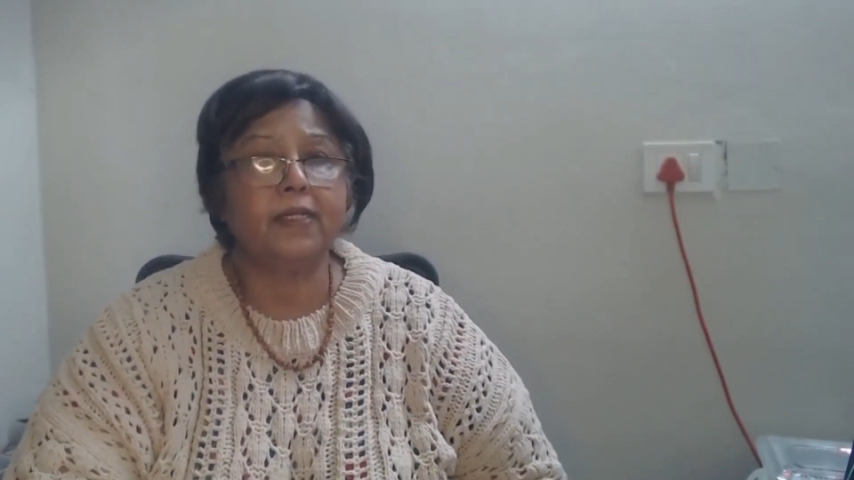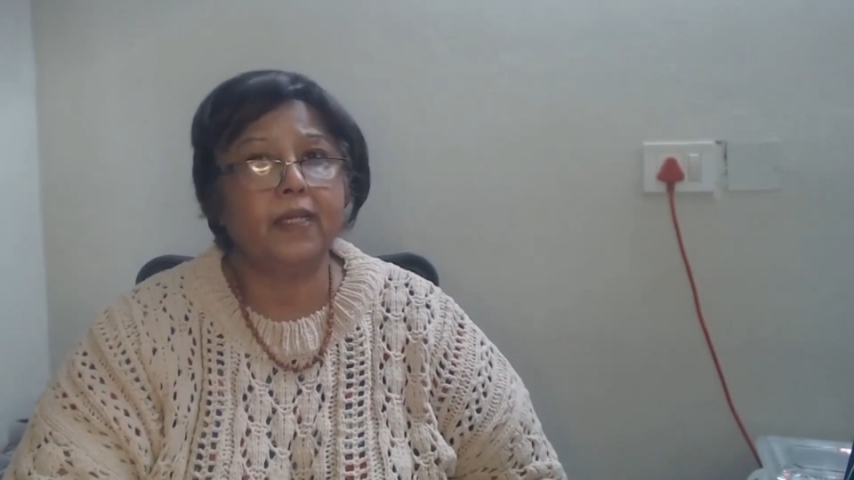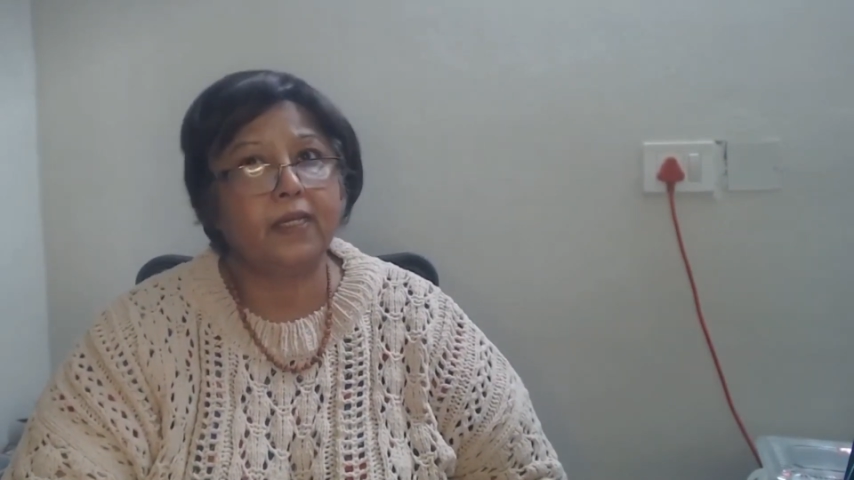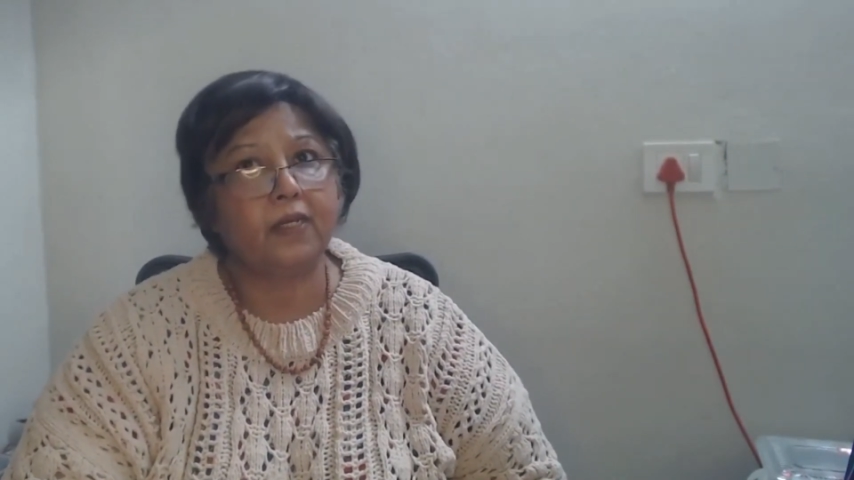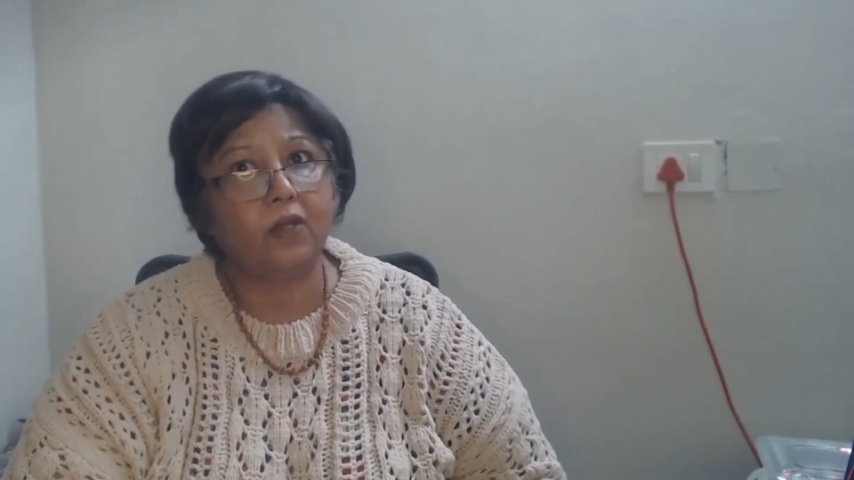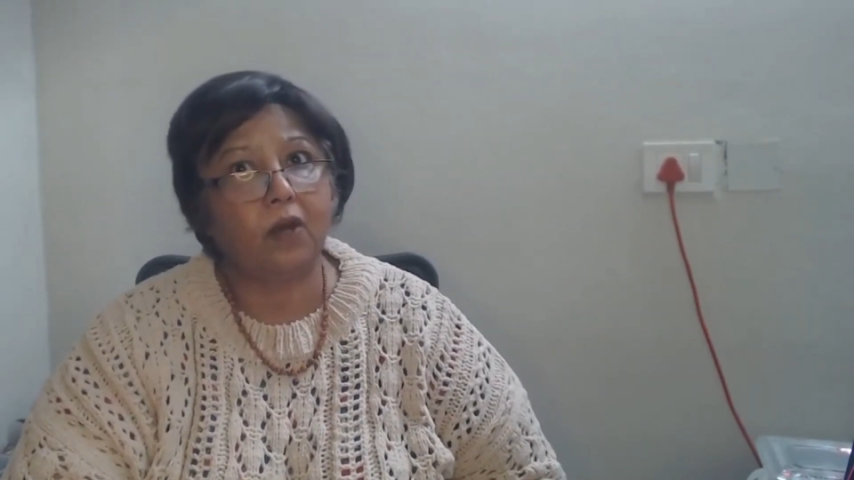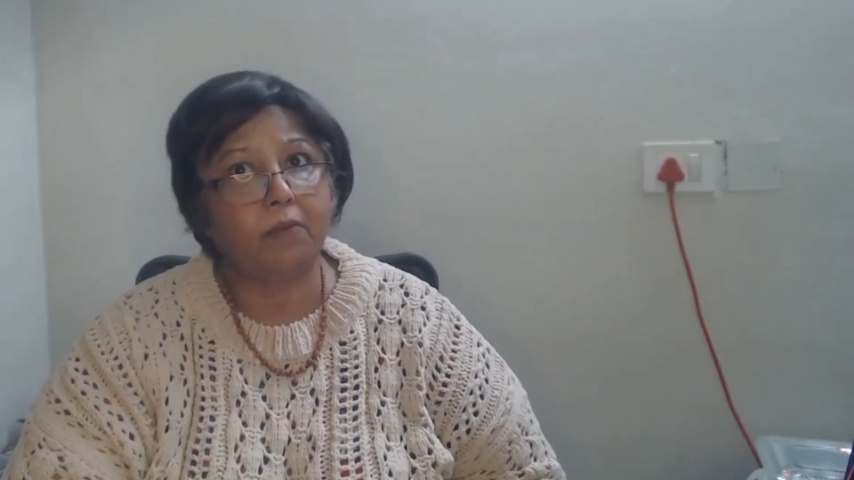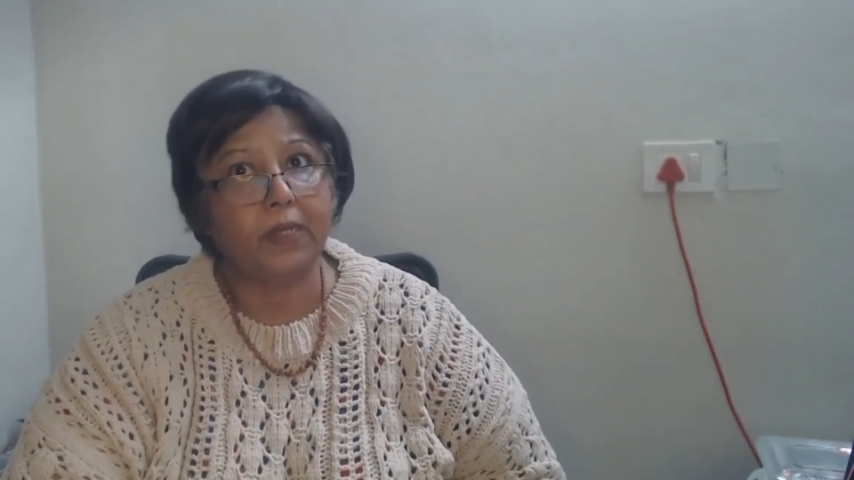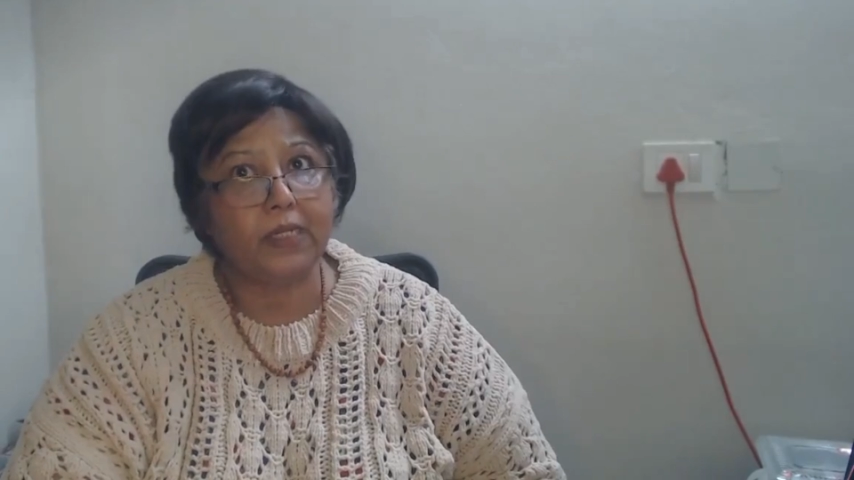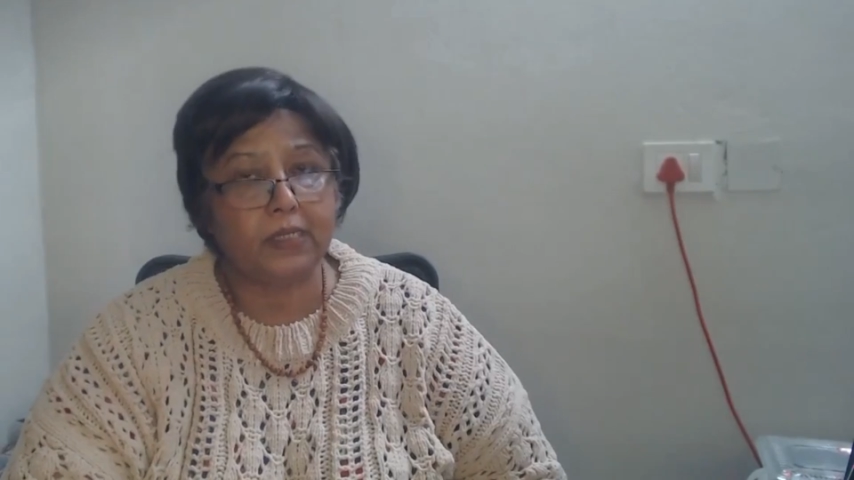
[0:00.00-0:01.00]

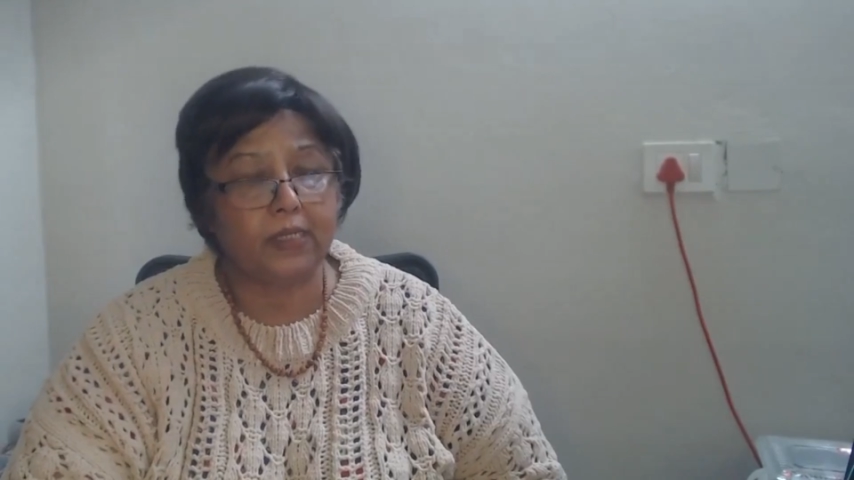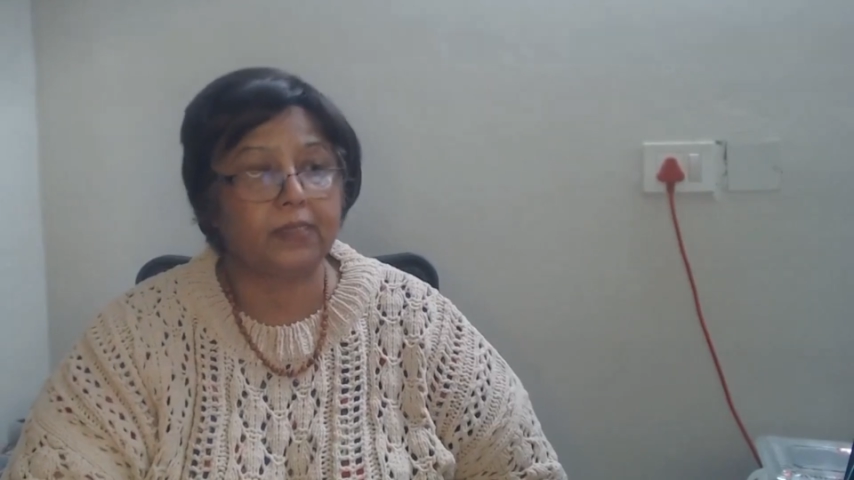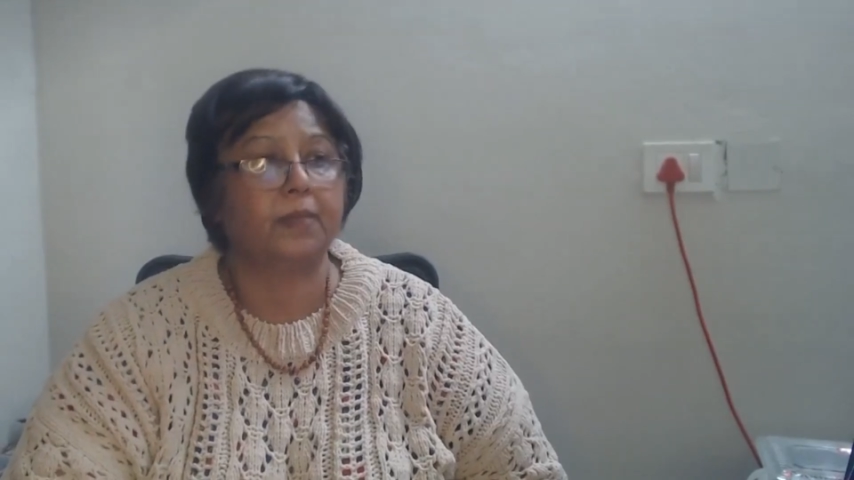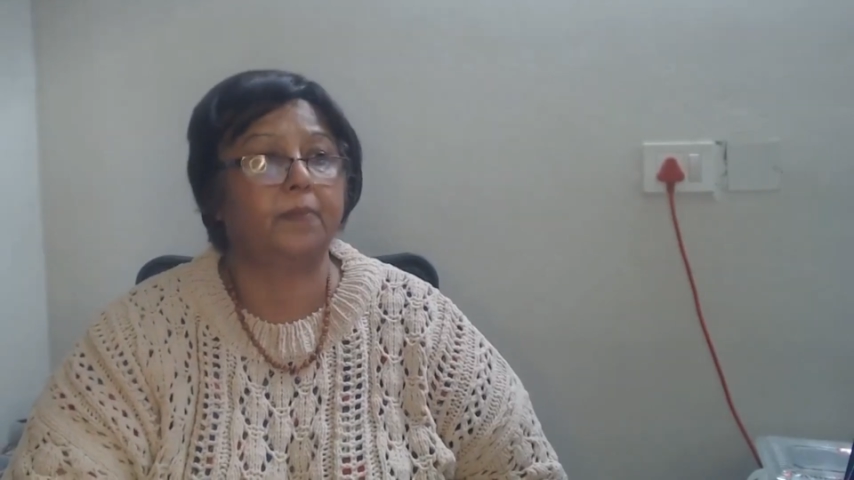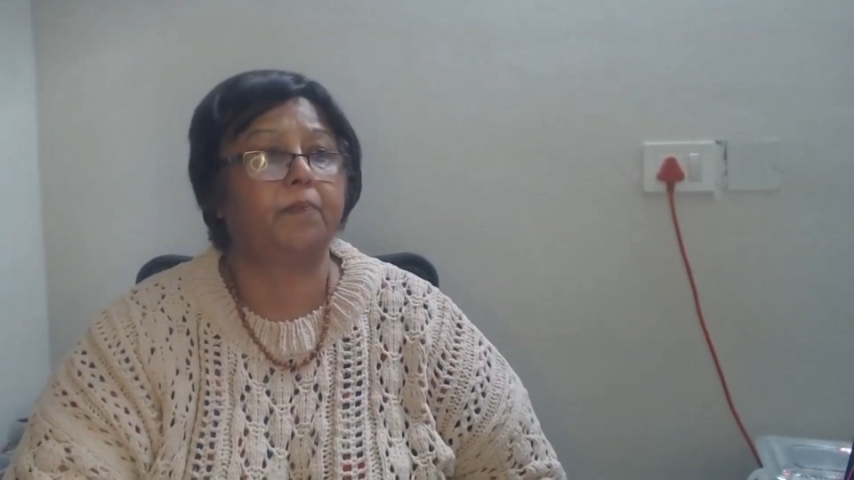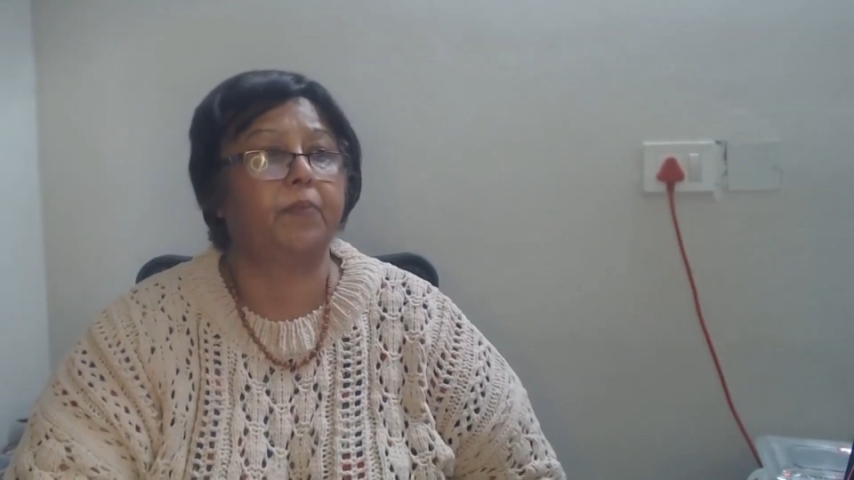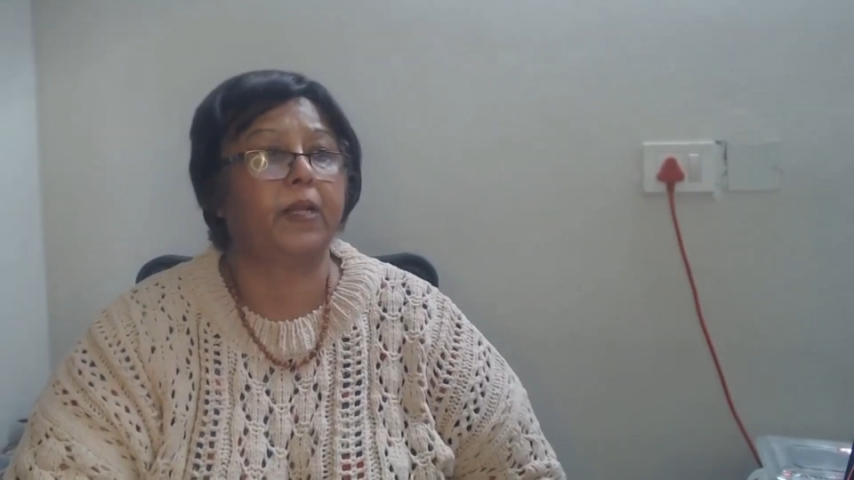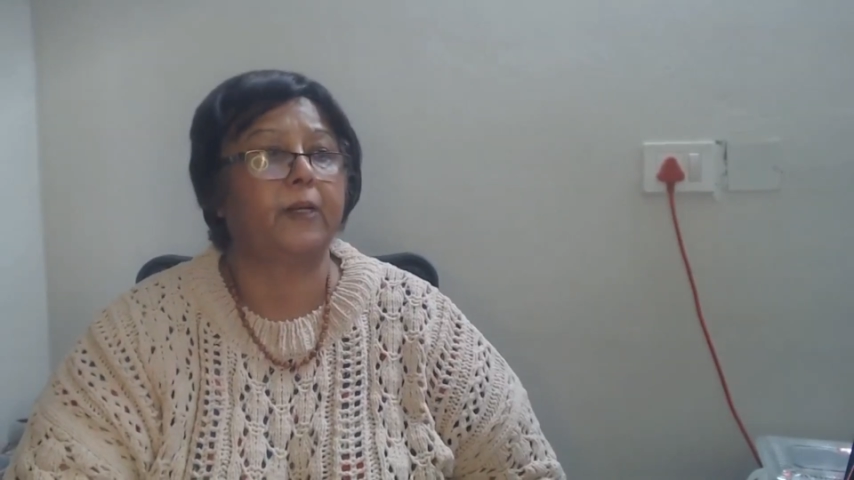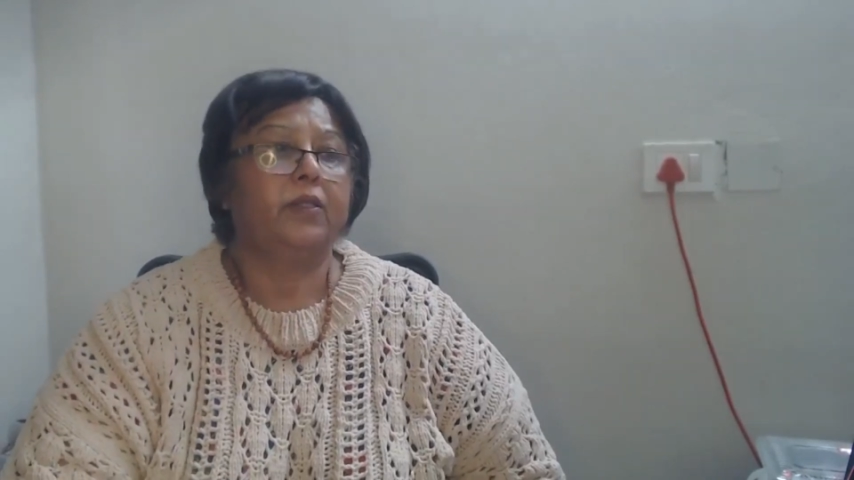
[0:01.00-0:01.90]
economic discipline.